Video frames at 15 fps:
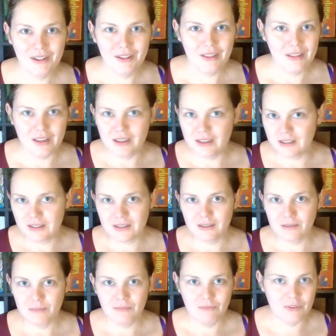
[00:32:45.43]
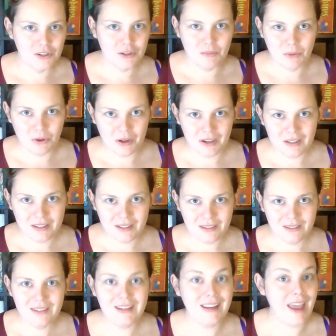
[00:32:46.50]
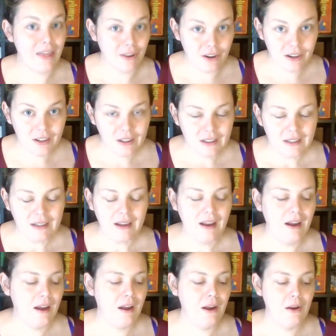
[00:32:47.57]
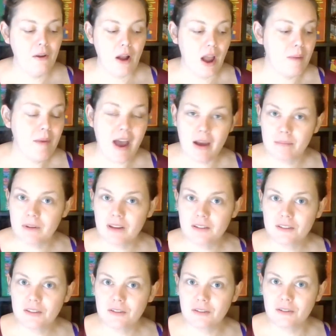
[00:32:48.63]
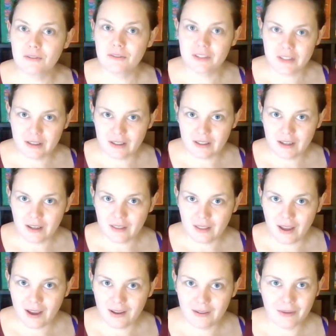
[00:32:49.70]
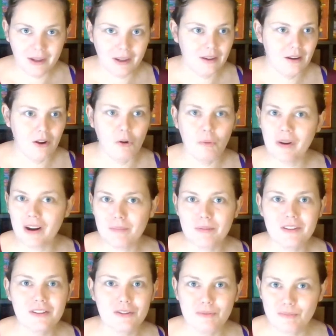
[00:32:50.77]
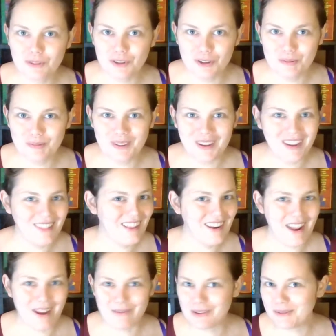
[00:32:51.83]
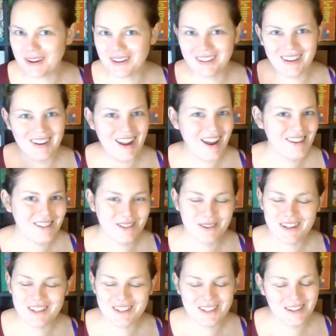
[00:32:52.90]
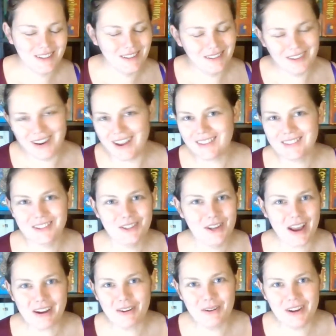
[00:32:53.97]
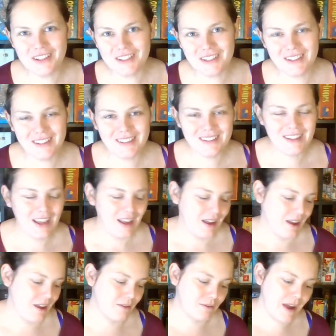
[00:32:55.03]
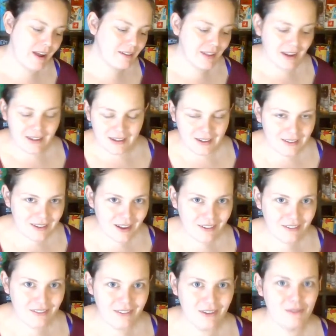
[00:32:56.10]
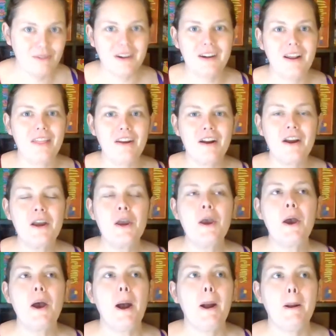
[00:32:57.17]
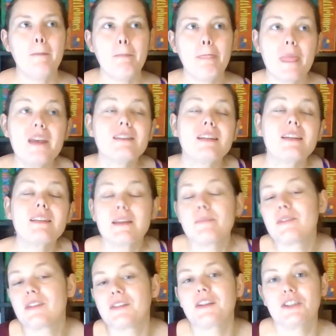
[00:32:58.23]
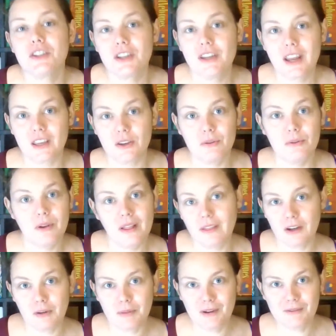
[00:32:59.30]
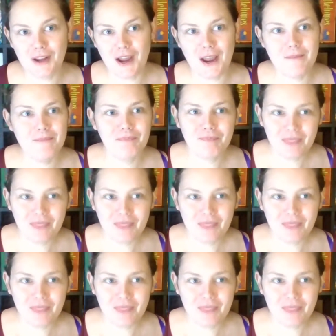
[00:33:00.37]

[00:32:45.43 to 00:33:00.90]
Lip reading: these vision boards together, I'm happy to facilitate that. You can open up a Zoom room and then everyone can ask questions and ask their tech questions and rattle ideas off one another. This is something that should take you a little bit of time.